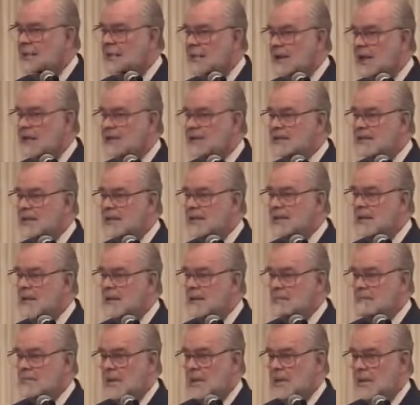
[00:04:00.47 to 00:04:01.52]
process
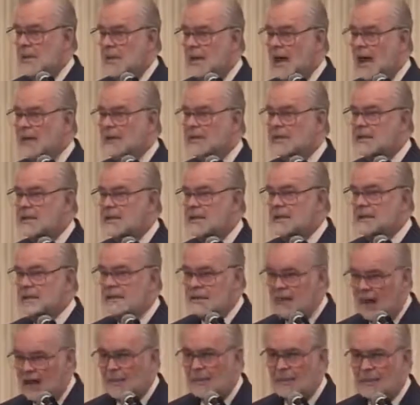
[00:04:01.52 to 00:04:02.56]
may not
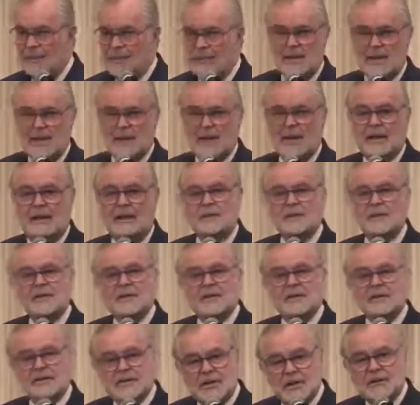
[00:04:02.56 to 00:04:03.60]
stop, and it will
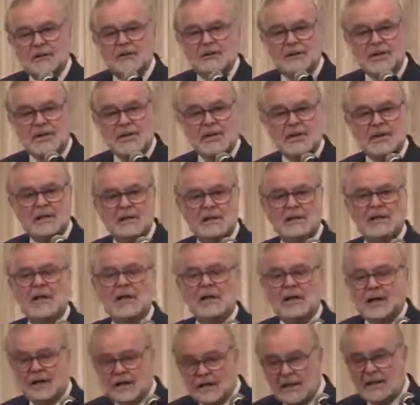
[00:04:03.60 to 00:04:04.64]
continue to heal
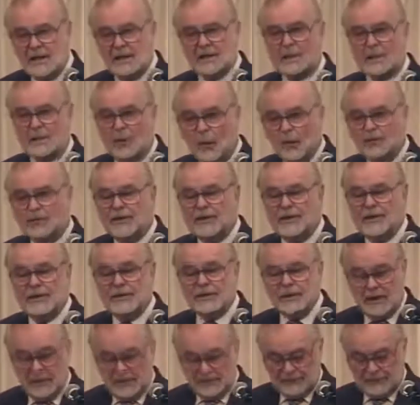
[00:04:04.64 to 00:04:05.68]
and
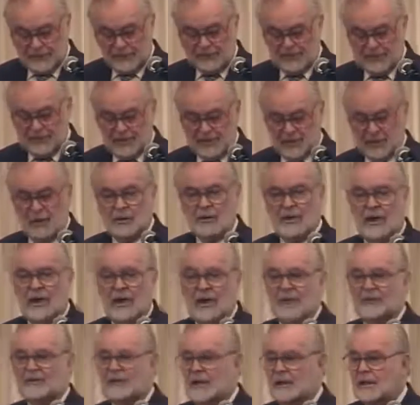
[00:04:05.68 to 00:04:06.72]
overheal. First thing you know,
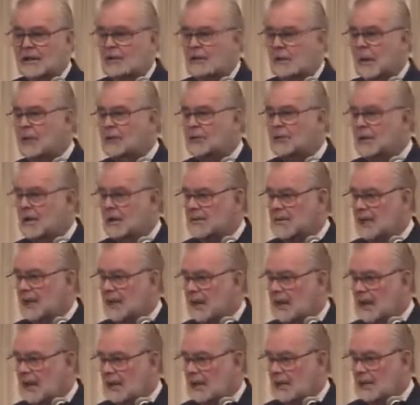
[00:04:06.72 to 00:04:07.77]
I've got a growth on
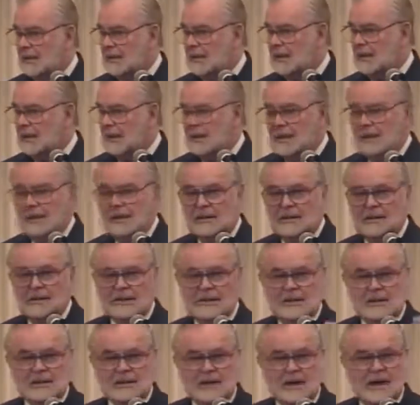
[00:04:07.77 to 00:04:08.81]
my hand, and I go
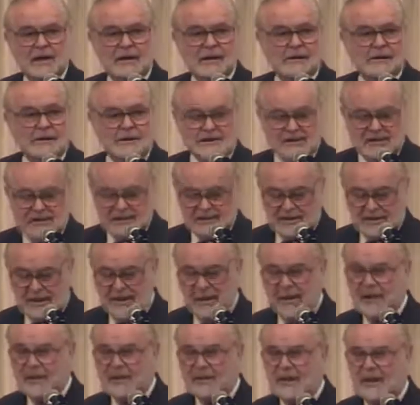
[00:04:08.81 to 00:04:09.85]
to the doctor and he says,
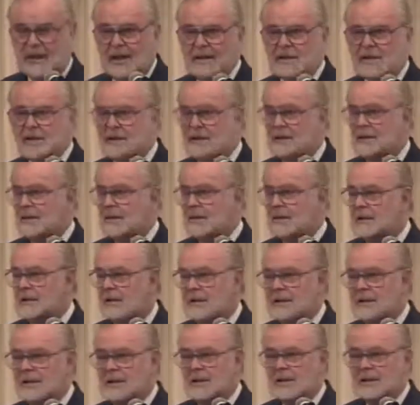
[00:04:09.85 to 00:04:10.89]
cancer,
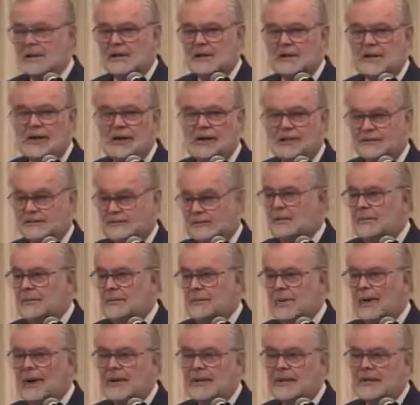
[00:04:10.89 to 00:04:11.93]
let's cut it off.
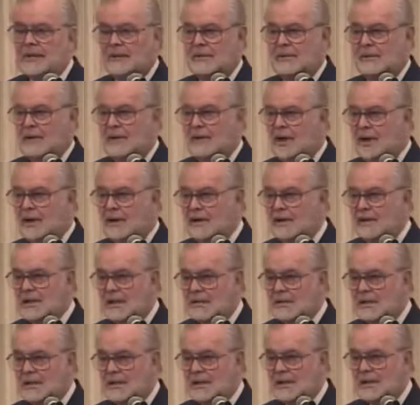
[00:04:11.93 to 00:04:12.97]
But the cause
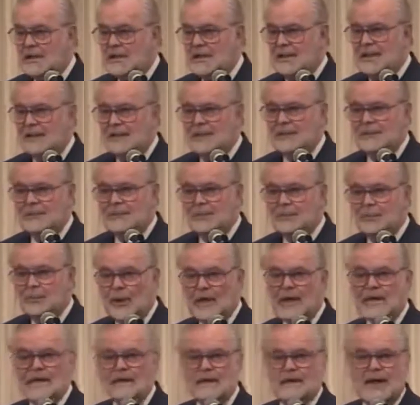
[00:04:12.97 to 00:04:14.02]
of it is the
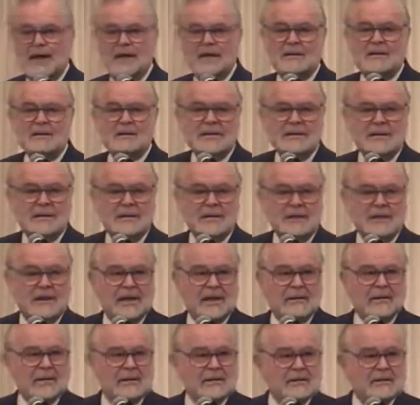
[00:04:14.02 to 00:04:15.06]
breakdown in the
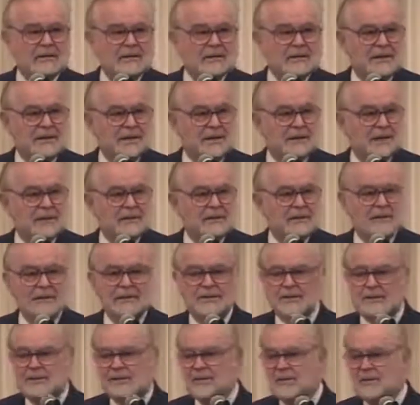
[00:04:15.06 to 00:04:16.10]
chemical and the
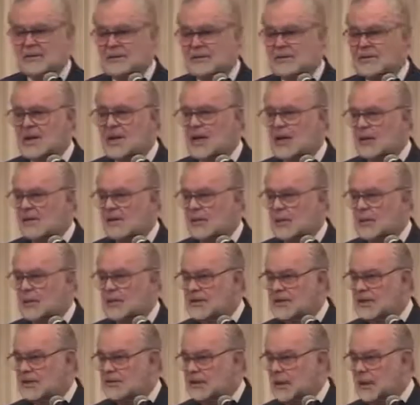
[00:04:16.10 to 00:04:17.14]
electrical systems that
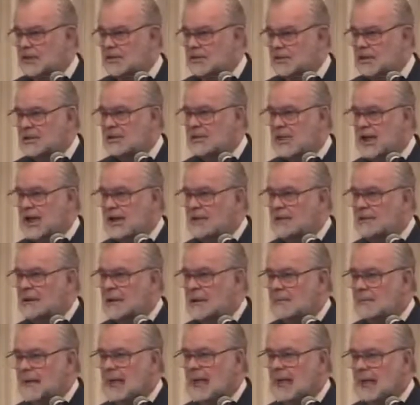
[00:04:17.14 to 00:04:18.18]
were supposed to tell
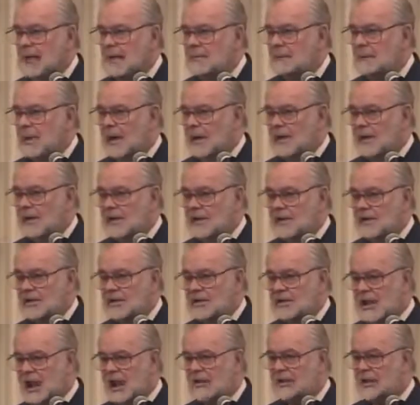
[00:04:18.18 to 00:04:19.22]
my body to
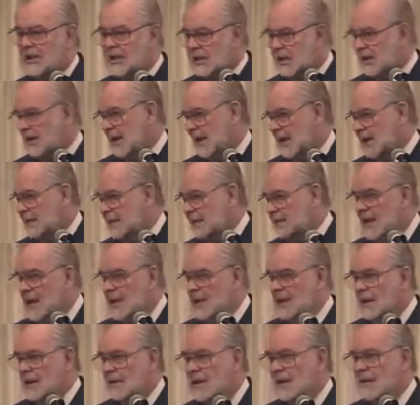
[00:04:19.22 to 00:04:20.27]
stop healing.
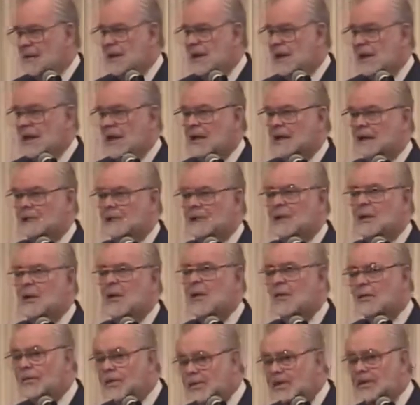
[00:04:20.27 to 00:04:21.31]
Now that's kind of an
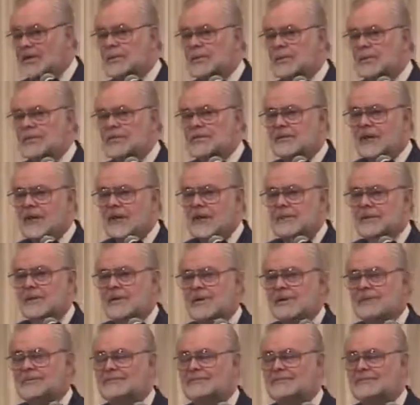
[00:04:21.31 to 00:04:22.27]
oversimplified but a